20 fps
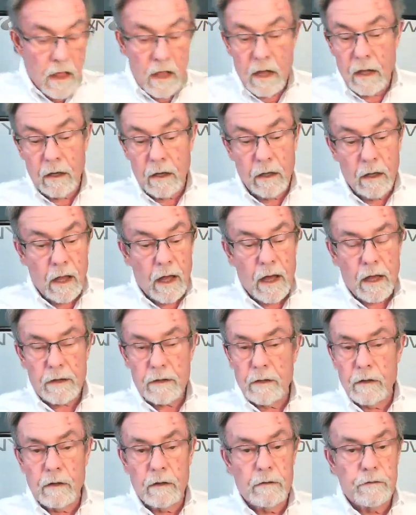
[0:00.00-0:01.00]
a
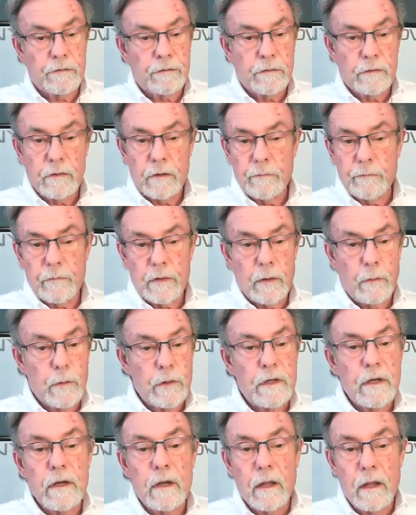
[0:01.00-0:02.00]
lot of
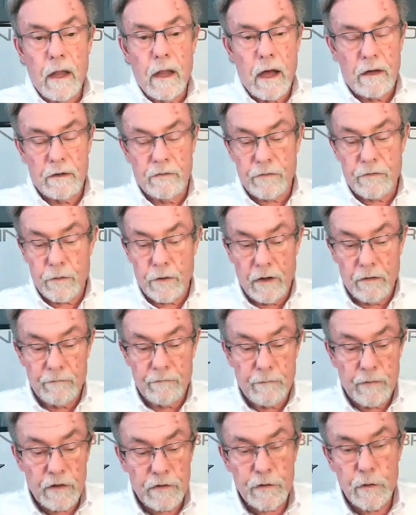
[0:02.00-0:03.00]
we did a lot of
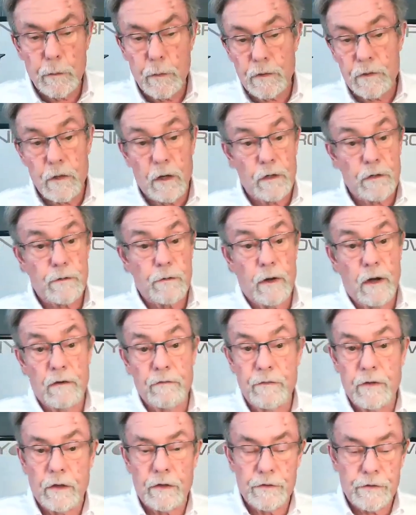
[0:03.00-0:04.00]
crown supercharged
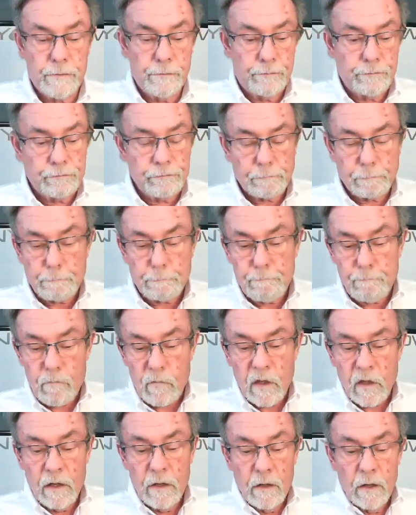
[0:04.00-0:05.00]
crown decks
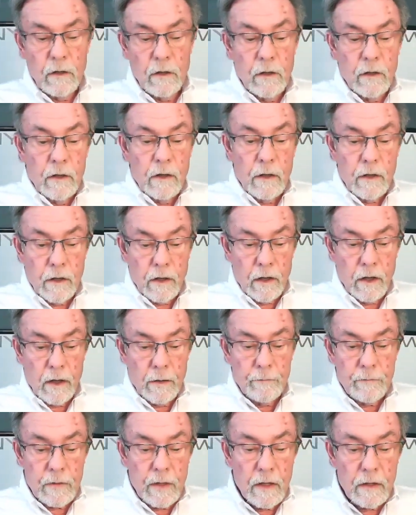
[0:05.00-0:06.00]

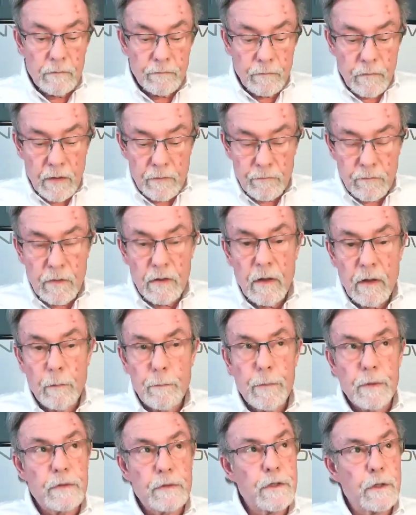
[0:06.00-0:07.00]
uh,
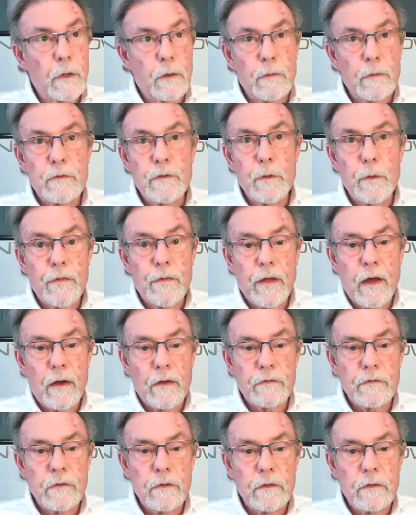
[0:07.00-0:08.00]
up until
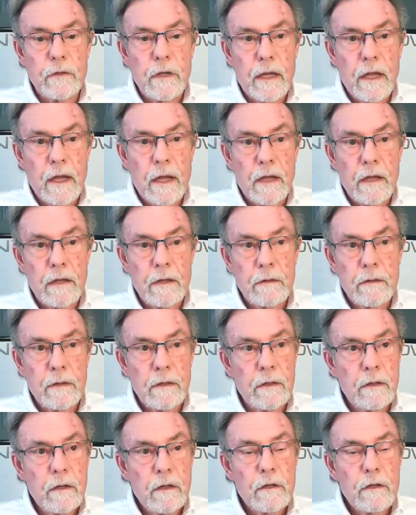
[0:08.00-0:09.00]

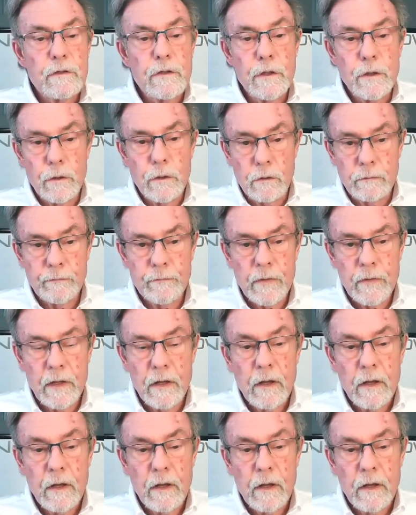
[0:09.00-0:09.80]
2002.